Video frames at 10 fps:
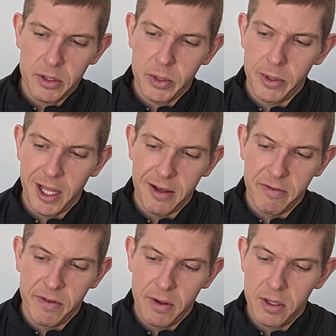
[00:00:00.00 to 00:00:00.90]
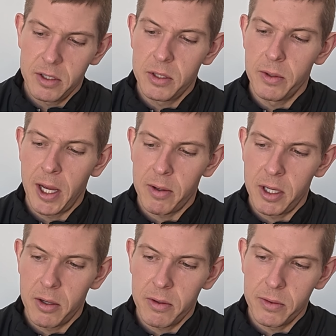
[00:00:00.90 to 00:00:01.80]
So we have two down
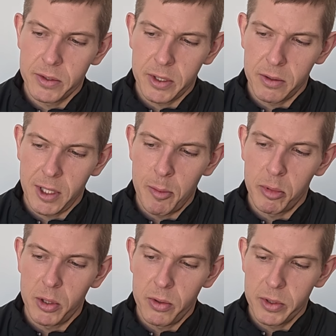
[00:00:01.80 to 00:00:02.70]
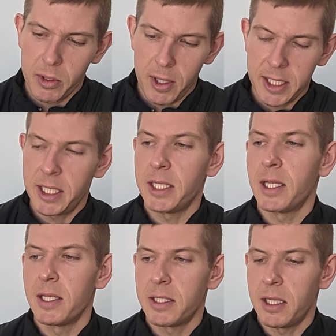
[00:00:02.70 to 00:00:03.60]
here. Those are light blue. Those are nice, easy
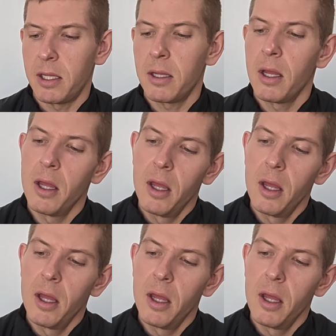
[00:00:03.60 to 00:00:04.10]
to see.